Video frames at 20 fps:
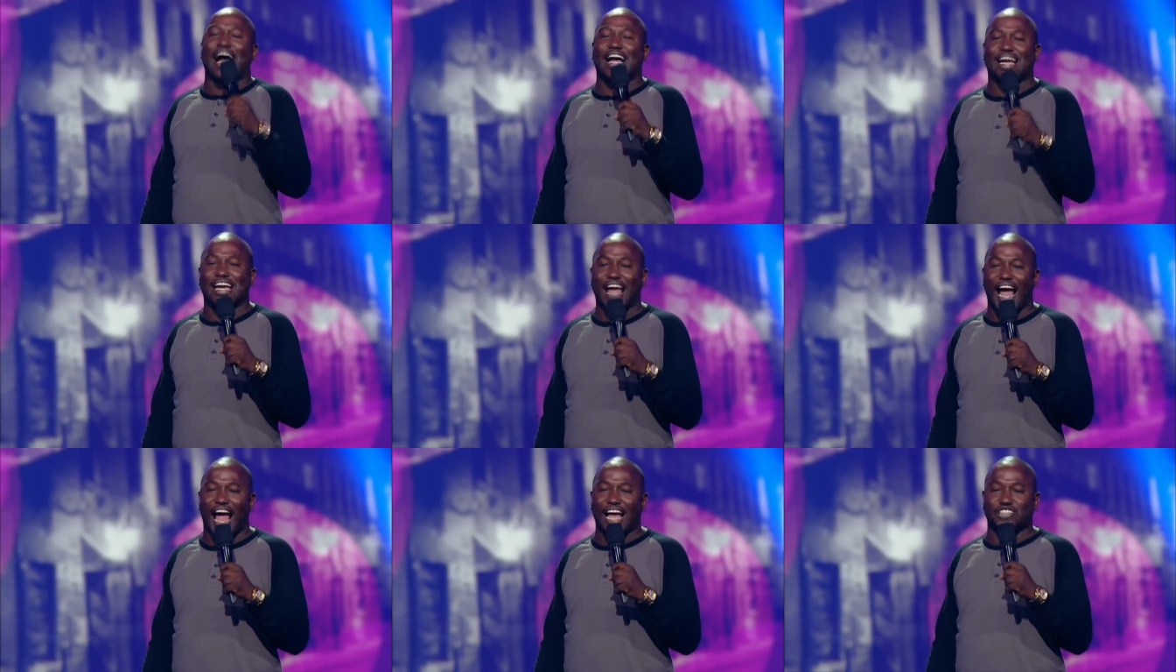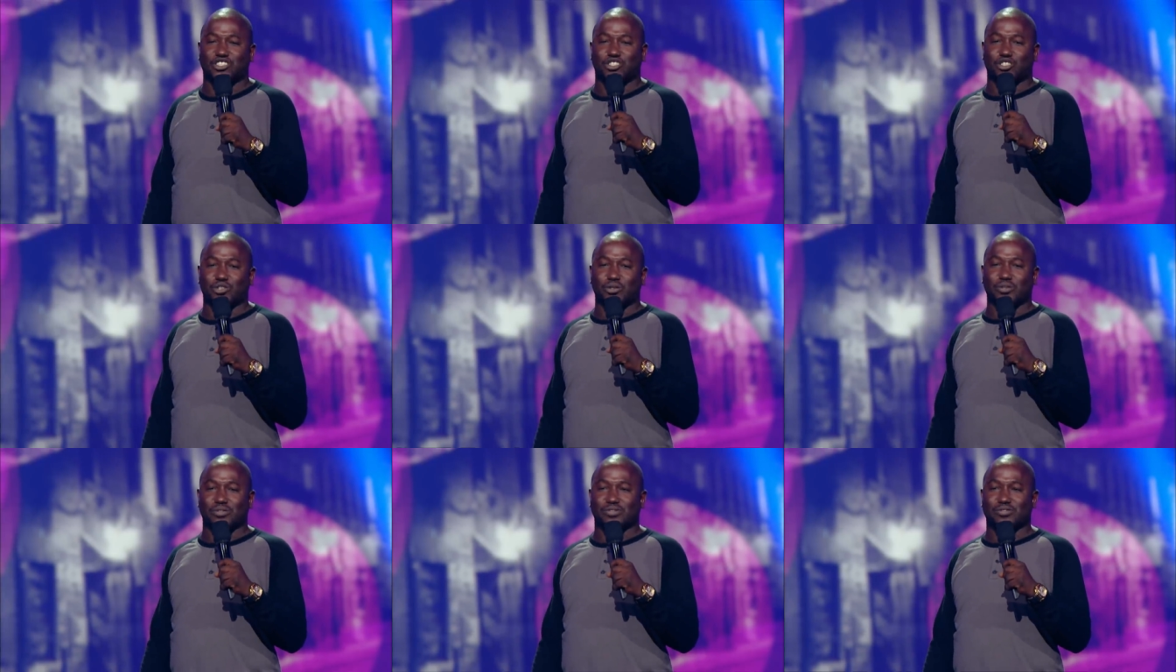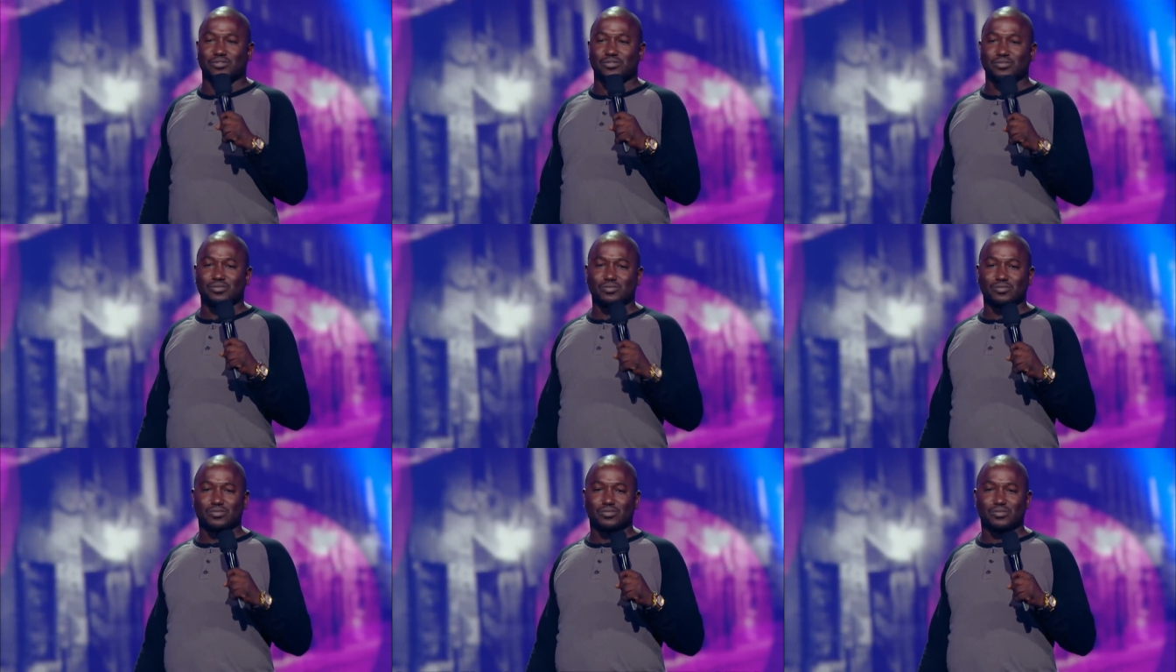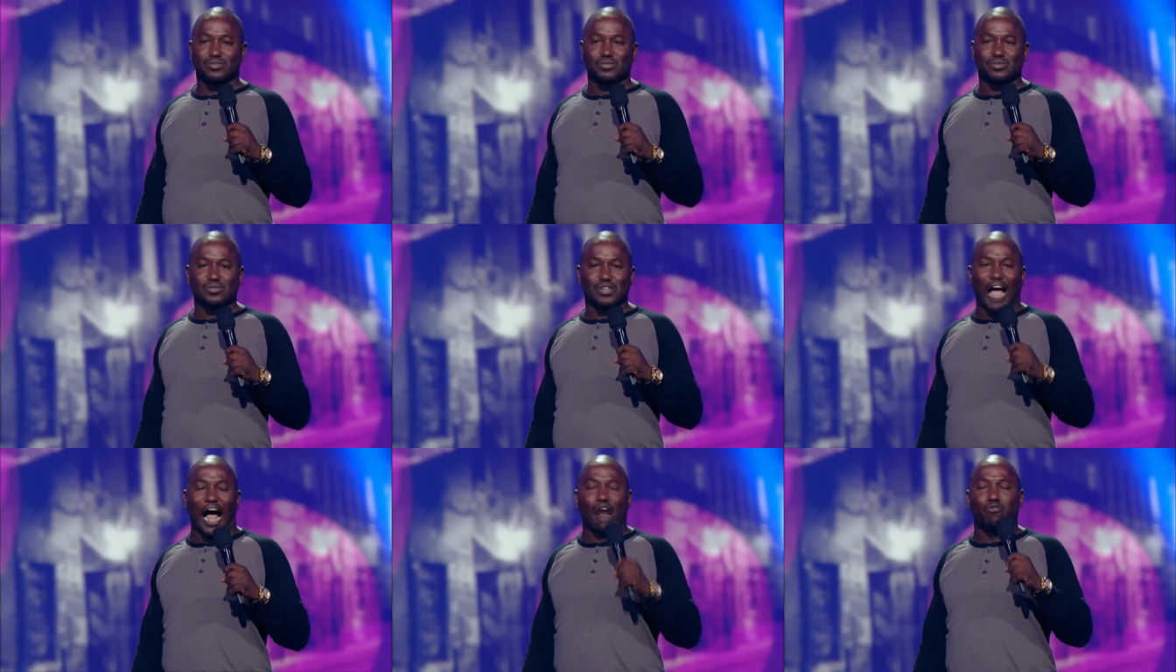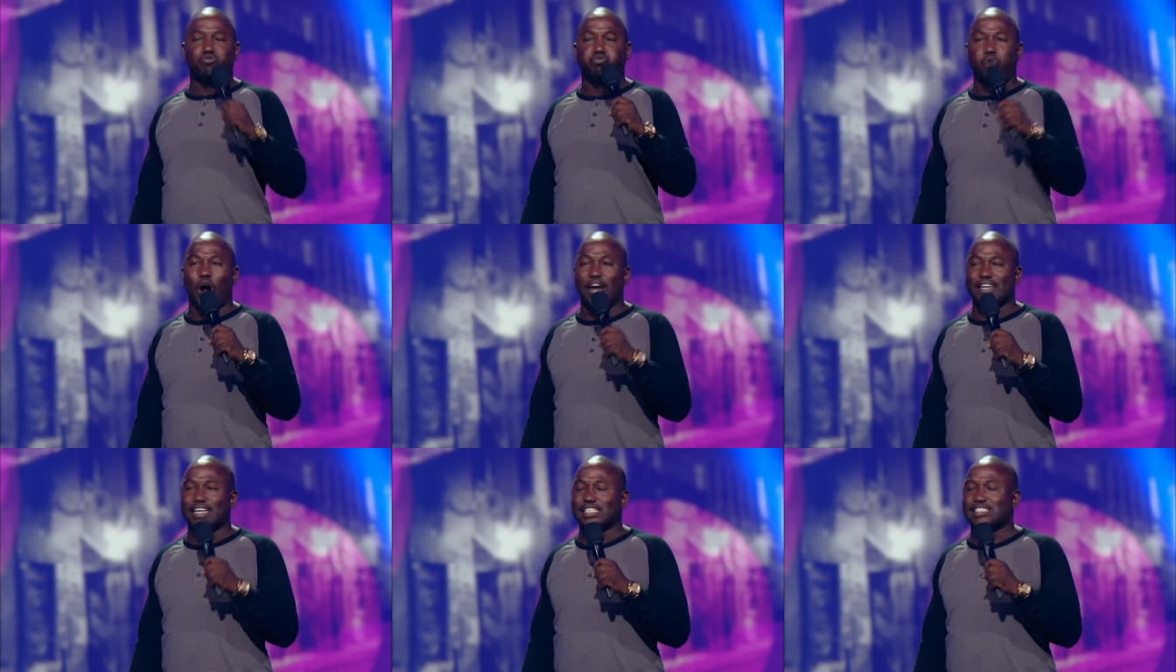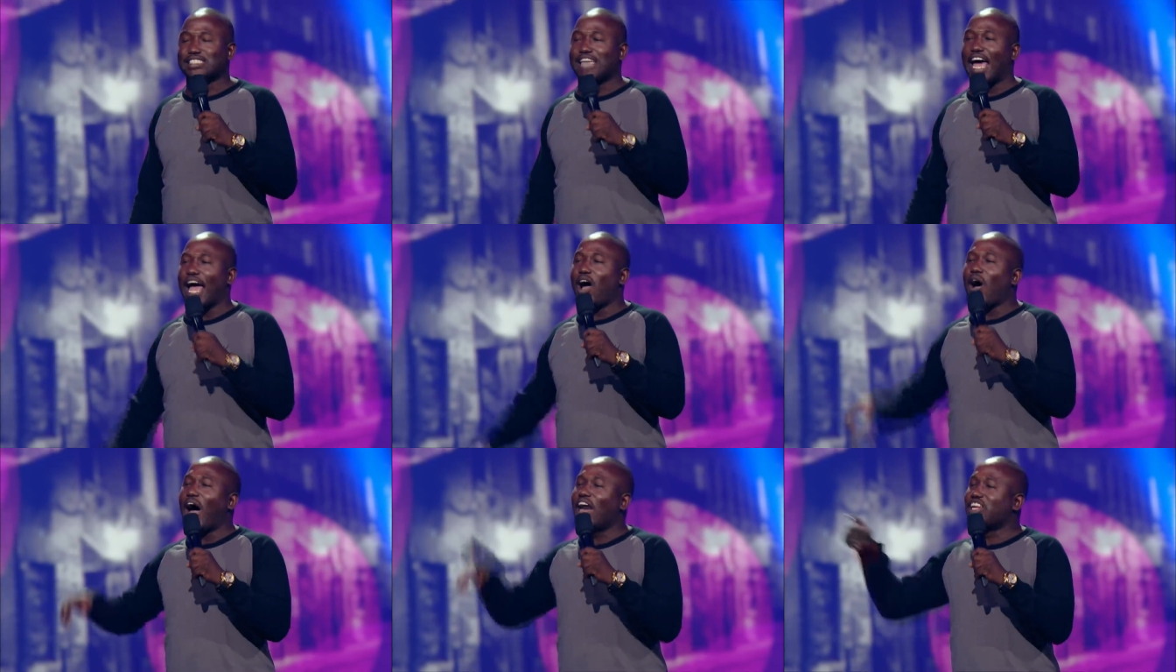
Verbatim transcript: I got you. I run this town.